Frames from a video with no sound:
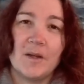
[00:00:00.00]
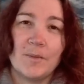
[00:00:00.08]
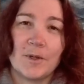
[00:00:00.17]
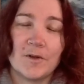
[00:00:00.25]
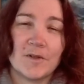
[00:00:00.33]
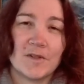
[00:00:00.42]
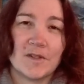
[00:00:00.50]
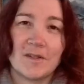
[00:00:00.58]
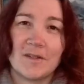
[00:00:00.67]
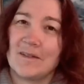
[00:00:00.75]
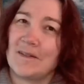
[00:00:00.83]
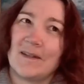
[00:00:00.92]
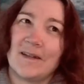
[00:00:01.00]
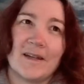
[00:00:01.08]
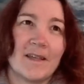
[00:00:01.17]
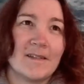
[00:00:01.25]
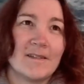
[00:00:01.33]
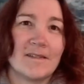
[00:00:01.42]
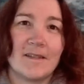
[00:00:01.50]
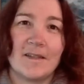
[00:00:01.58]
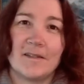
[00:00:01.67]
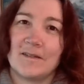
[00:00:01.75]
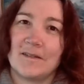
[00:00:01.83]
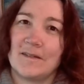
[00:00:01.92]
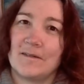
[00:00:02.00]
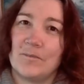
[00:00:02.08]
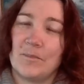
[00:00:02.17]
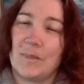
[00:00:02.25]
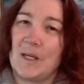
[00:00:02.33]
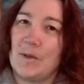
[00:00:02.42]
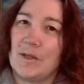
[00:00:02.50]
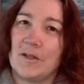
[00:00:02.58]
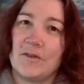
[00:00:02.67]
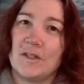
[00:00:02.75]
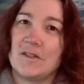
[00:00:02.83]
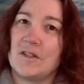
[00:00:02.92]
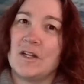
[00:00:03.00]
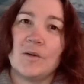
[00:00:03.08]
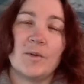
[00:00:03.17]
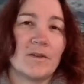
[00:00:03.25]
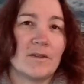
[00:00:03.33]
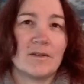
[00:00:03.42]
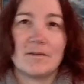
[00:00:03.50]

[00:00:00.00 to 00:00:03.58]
because I guess in maybe not this year, but